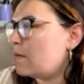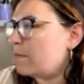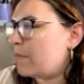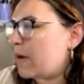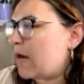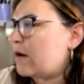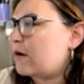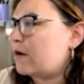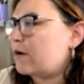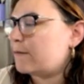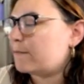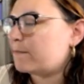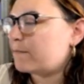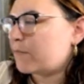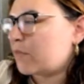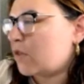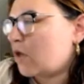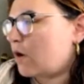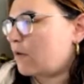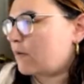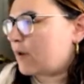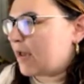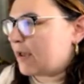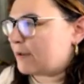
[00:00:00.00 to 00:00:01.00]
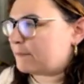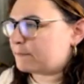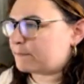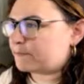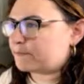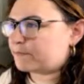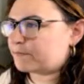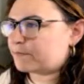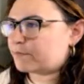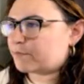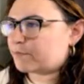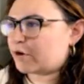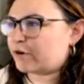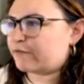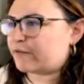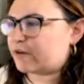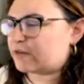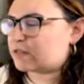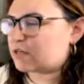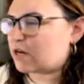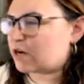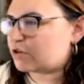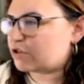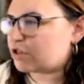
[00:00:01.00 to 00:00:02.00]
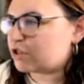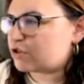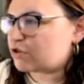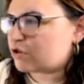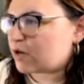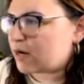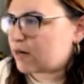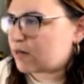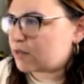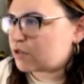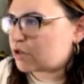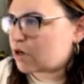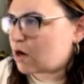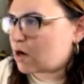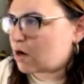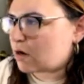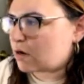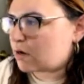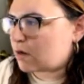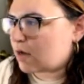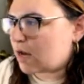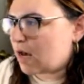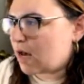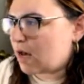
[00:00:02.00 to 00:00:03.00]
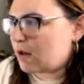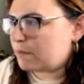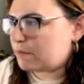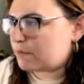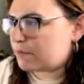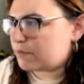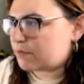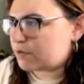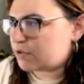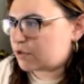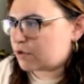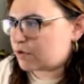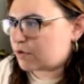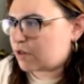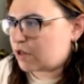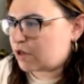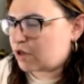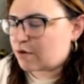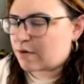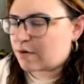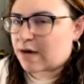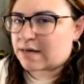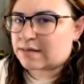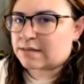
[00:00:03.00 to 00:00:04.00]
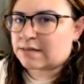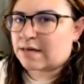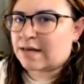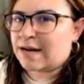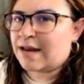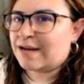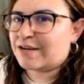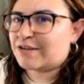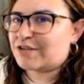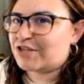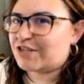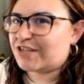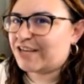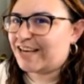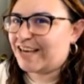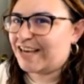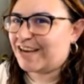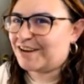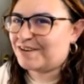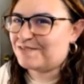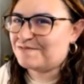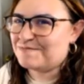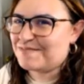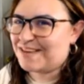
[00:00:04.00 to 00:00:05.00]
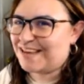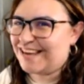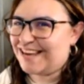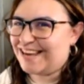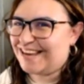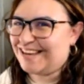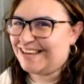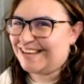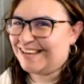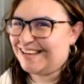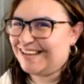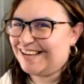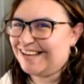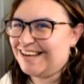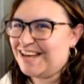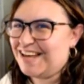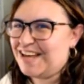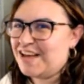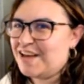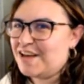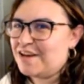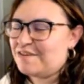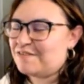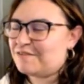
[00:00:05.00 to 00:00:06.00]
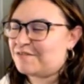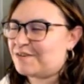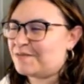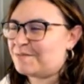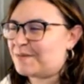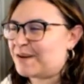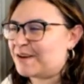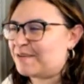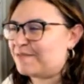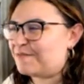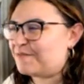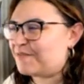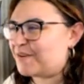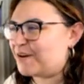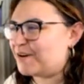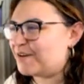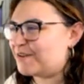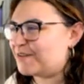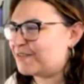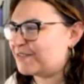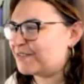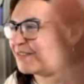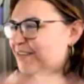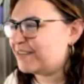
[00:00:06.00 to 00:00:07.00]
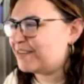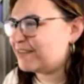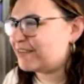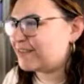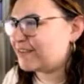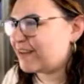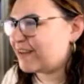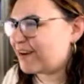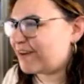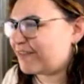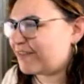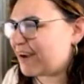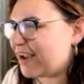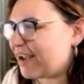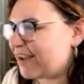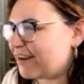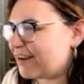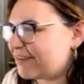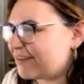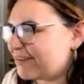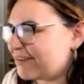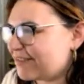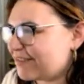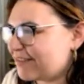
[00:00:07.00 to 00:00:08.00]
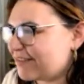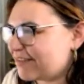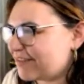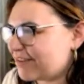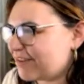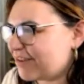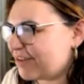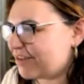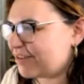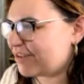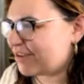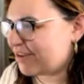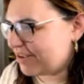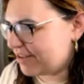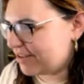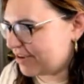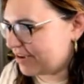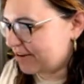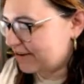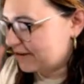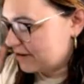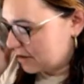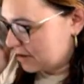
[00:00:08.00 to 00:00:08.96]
Better. Okay, perfect. I'll just try to talk up so that you guys can actually hear me from my phone. All right, good, good, good.